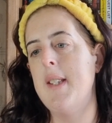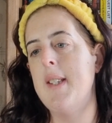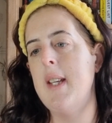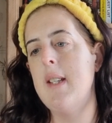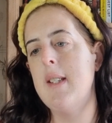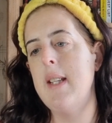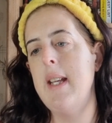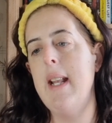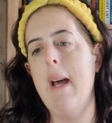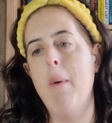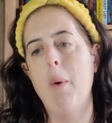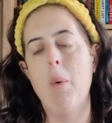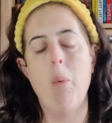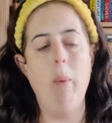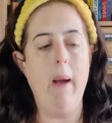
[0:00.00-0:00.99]

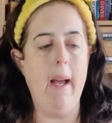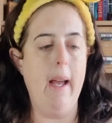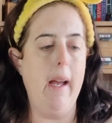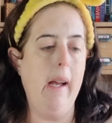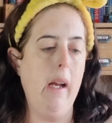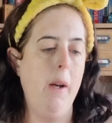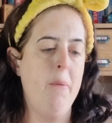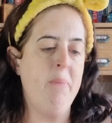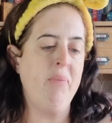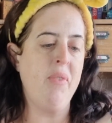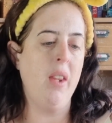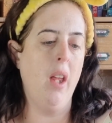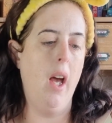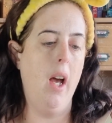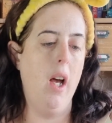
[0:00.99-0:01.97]
16-hour wear,
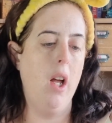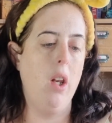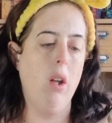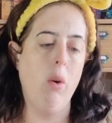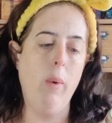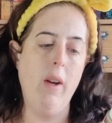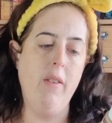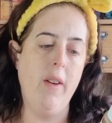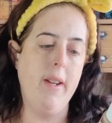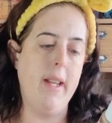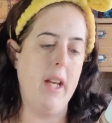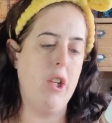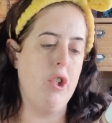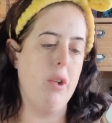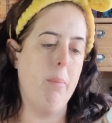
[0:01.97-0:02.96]
long wear
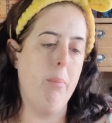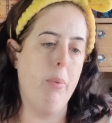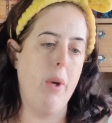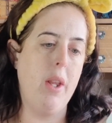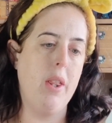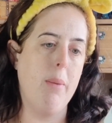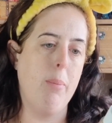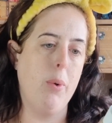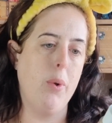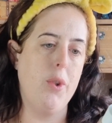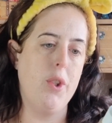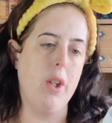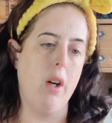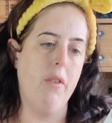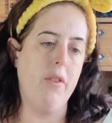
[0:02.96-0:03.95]
foundation, breathable,
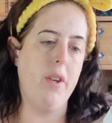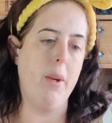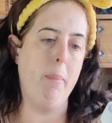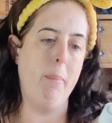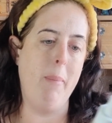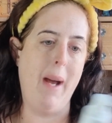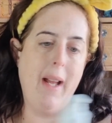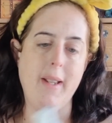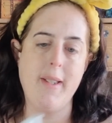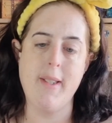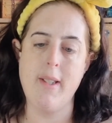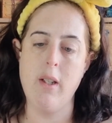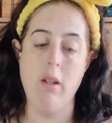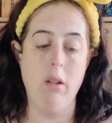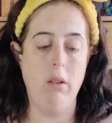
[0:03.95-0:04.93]
soft,
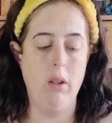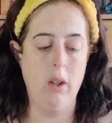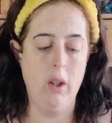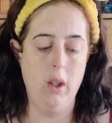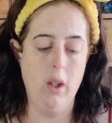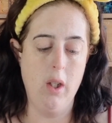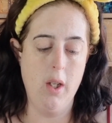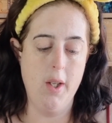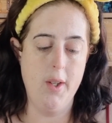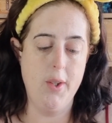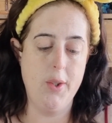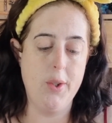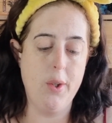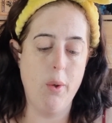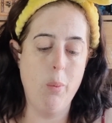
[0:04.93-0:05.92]
matte.
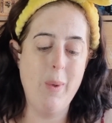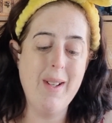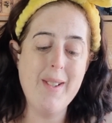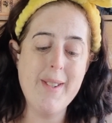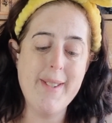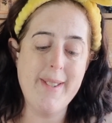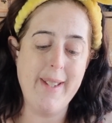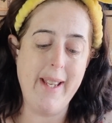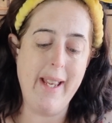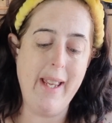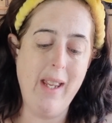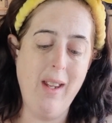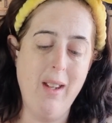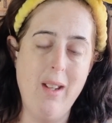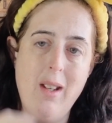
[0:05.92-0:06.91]
So we'll
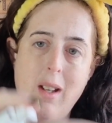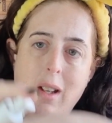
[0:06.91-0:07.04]
see.